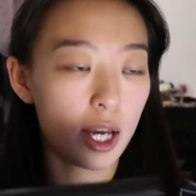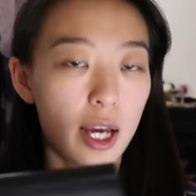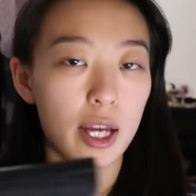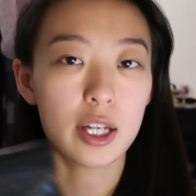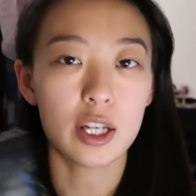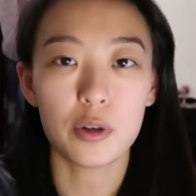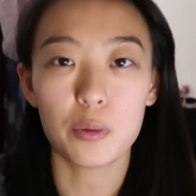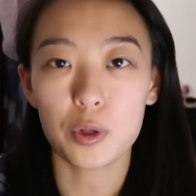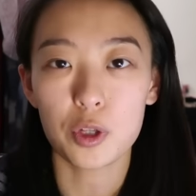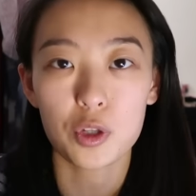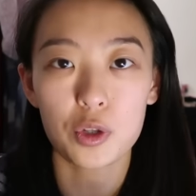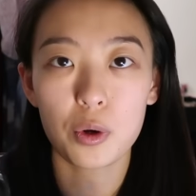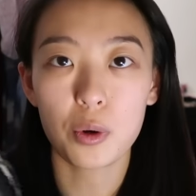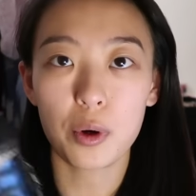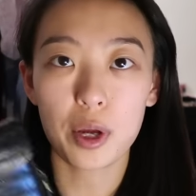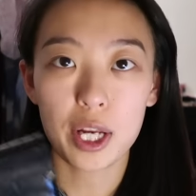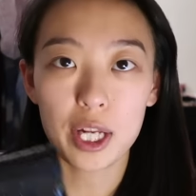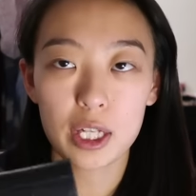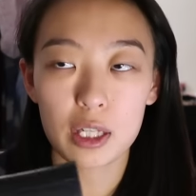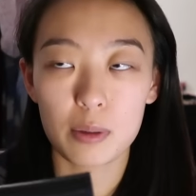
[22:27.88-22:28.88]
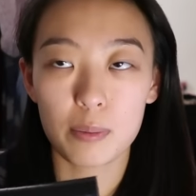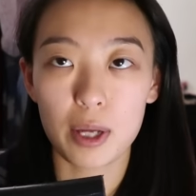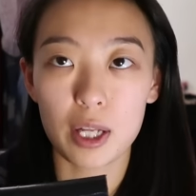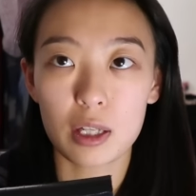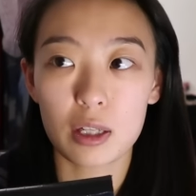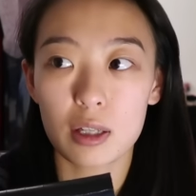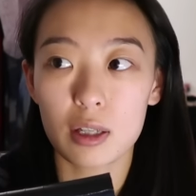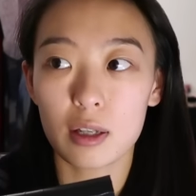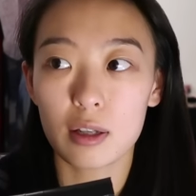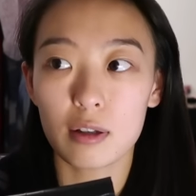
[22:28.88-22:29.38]
And it was so
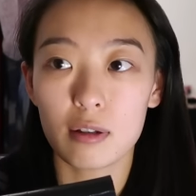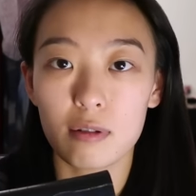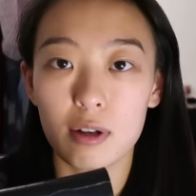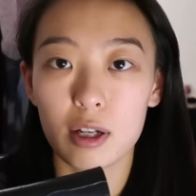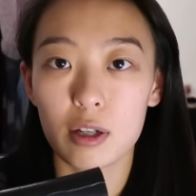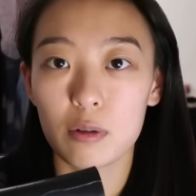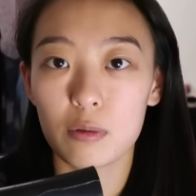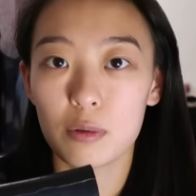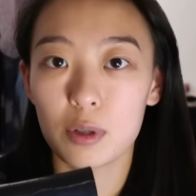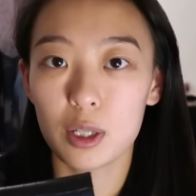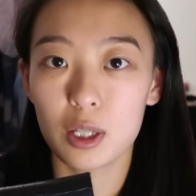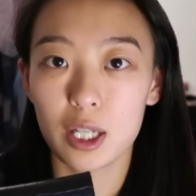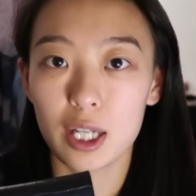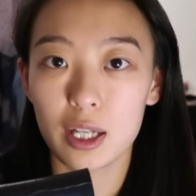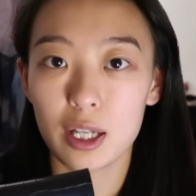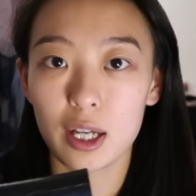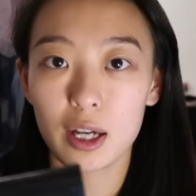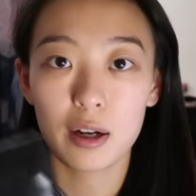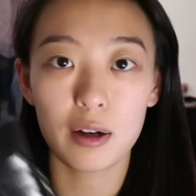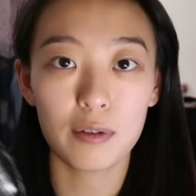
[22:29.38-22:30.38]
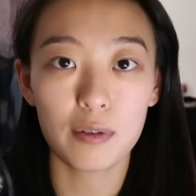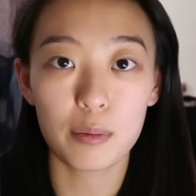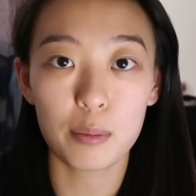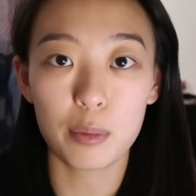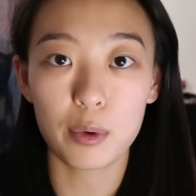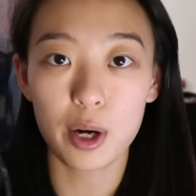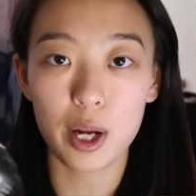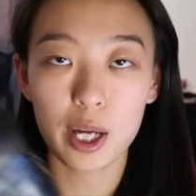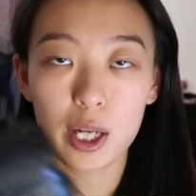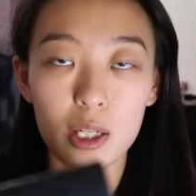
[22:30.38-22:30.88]
inexpensive. I don't really care if it
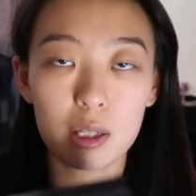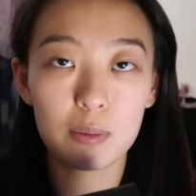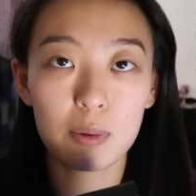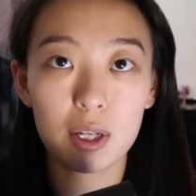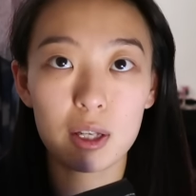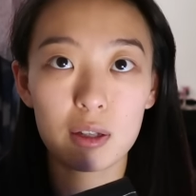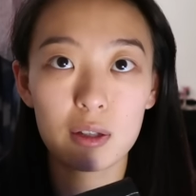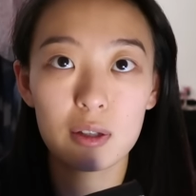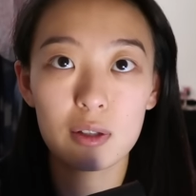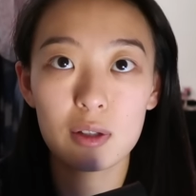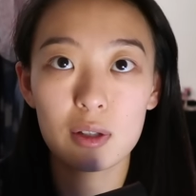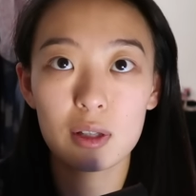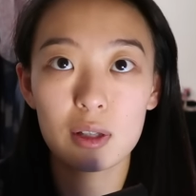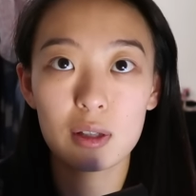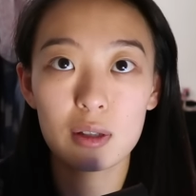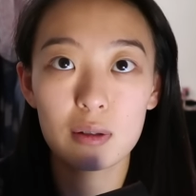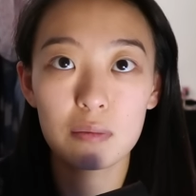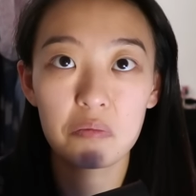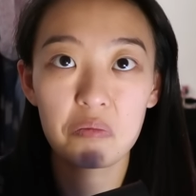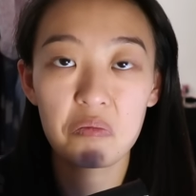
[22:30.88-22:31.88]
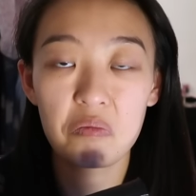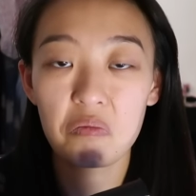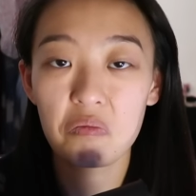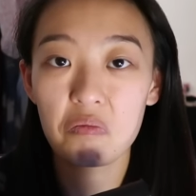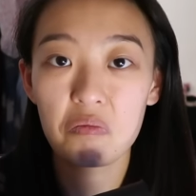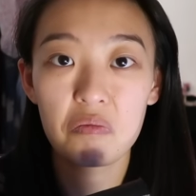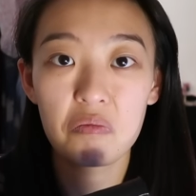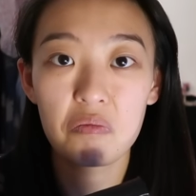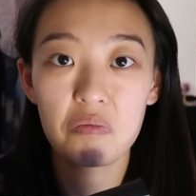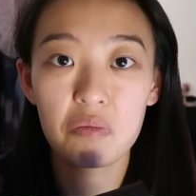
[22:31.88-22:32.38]
breaks because
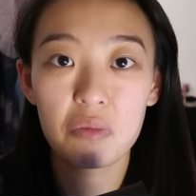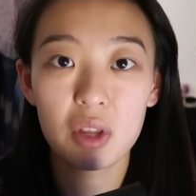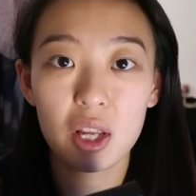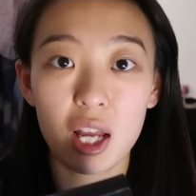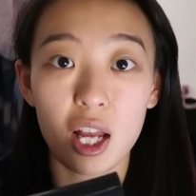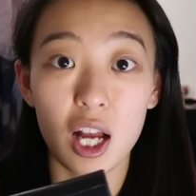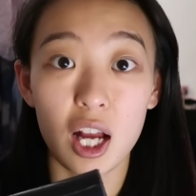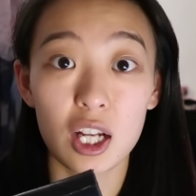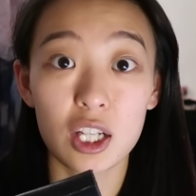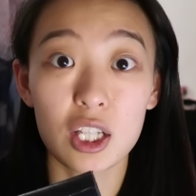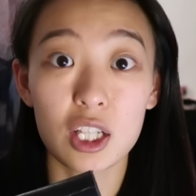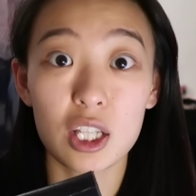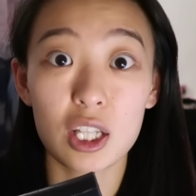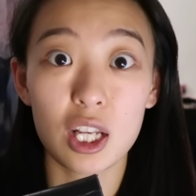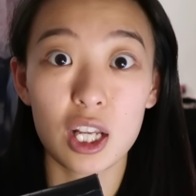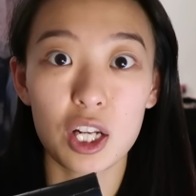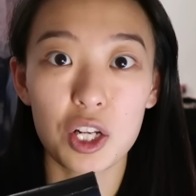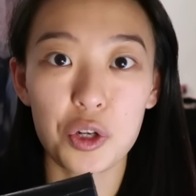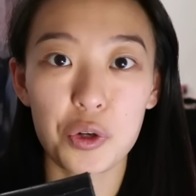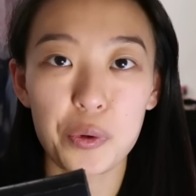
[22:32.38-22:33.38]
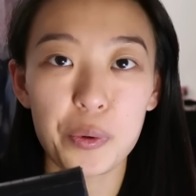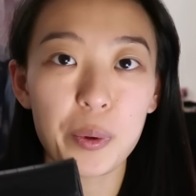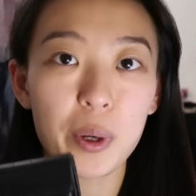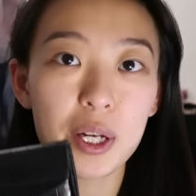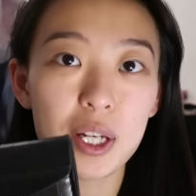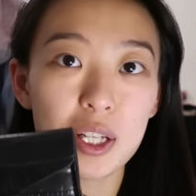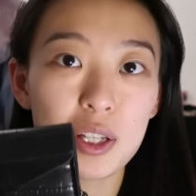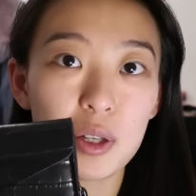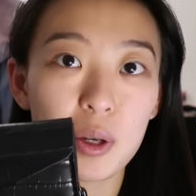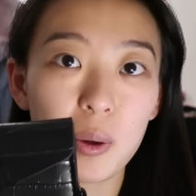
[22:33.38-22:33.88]
I'll just get a new
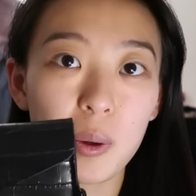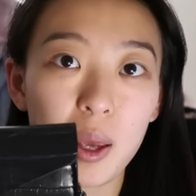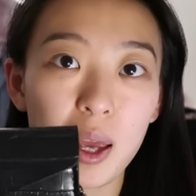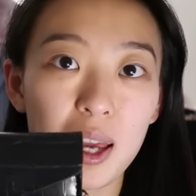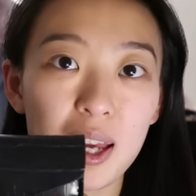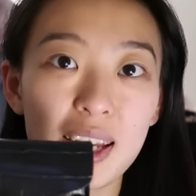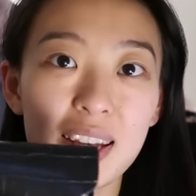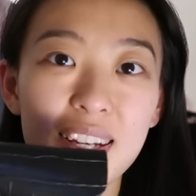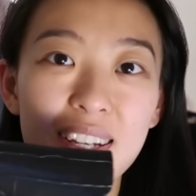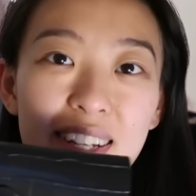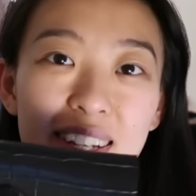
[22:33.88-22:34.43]
one. It's okay.